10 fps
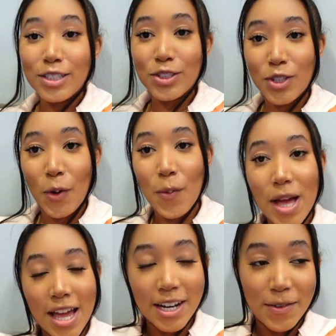So
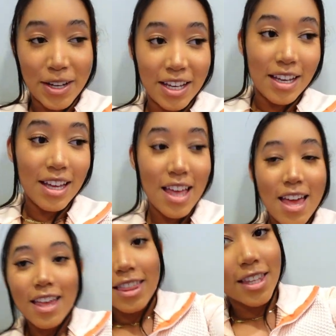anyway,
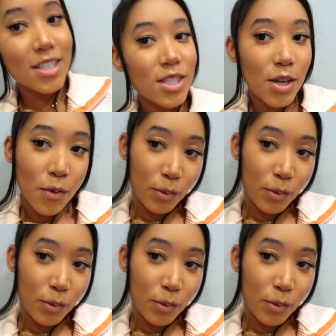this